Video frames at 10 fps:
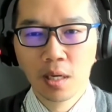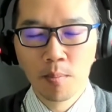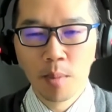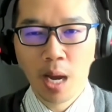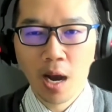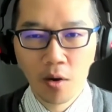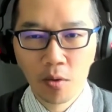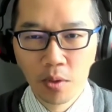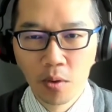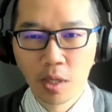how
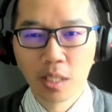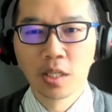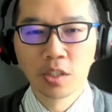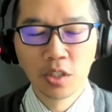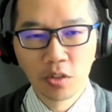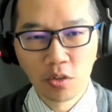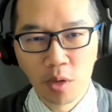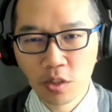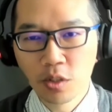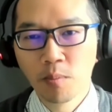the organization is
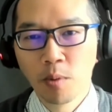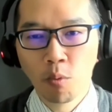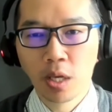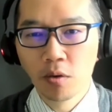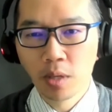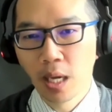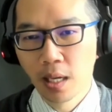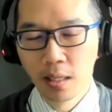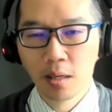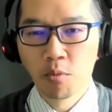structured, about what you
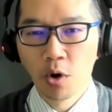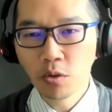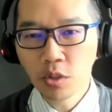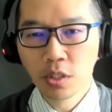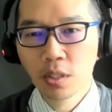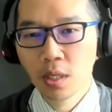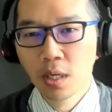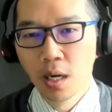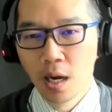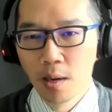can approach.
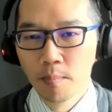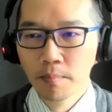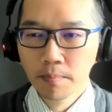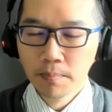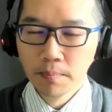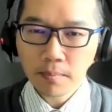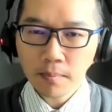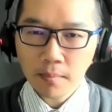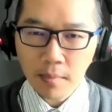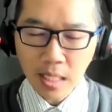
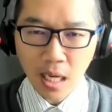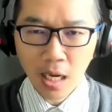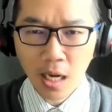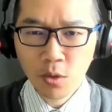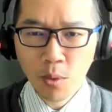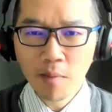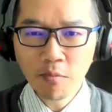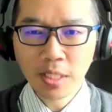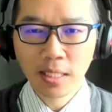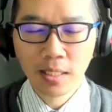I do want to
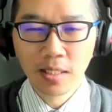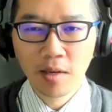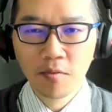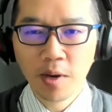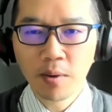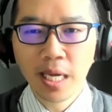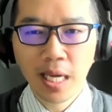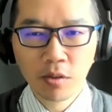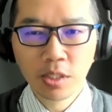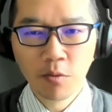emphasize it's a very
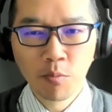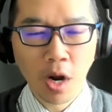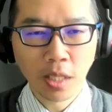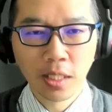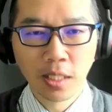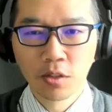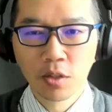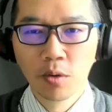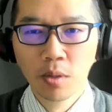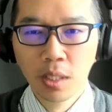iterative process.
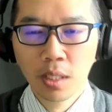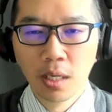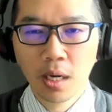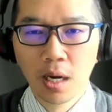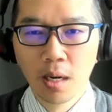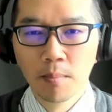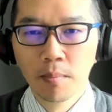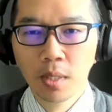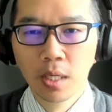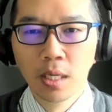So
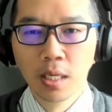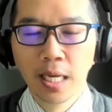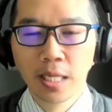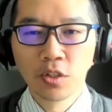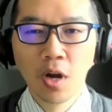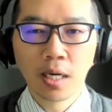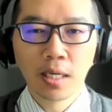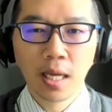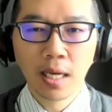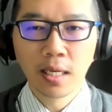it's not
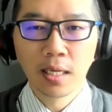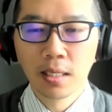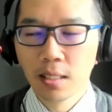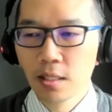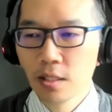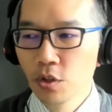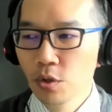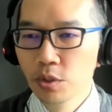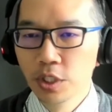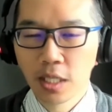like
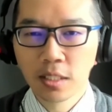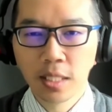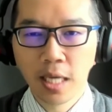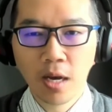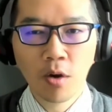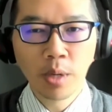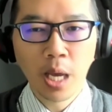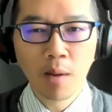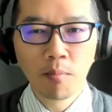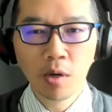you just say, okay,
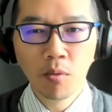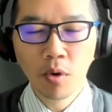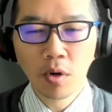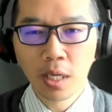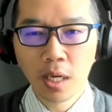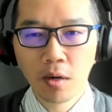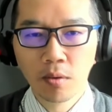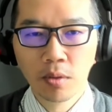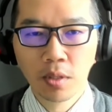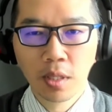I'm going to work
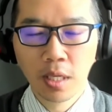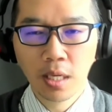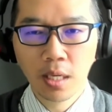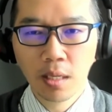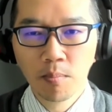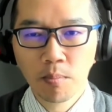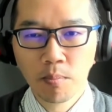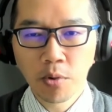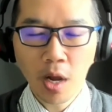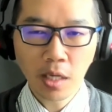out the
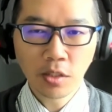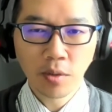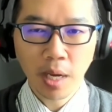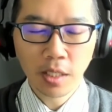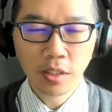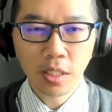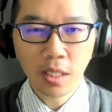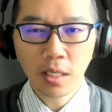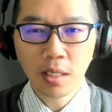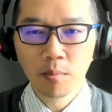product
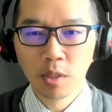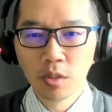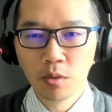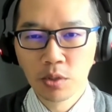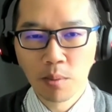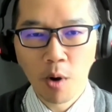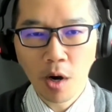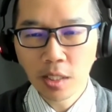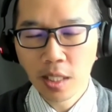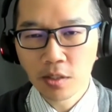strategy, I'm going to do some
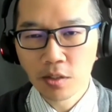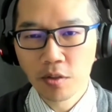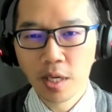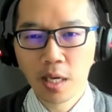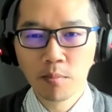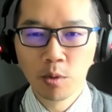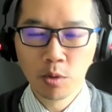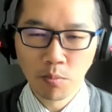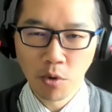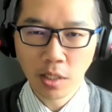architecture thing, do
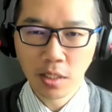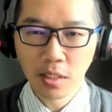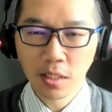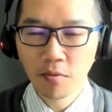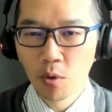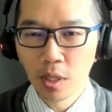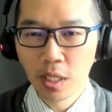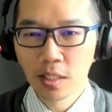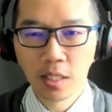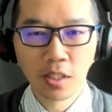some process stuff in
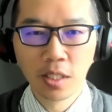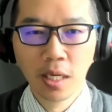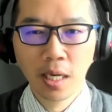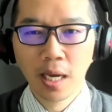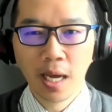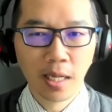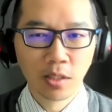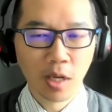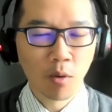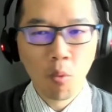organization, and it's
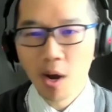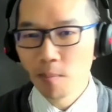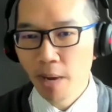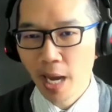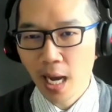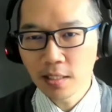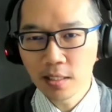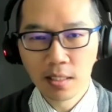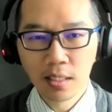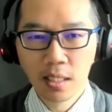like one
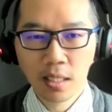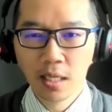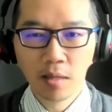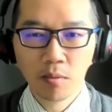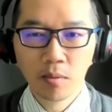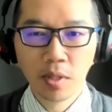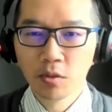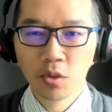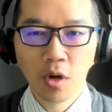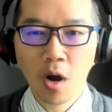pass.
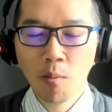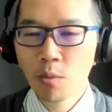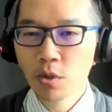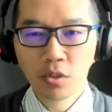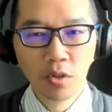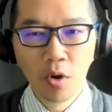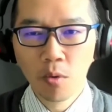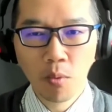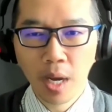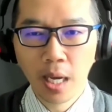There's almost no
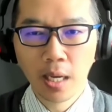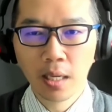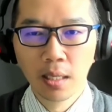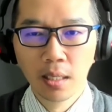way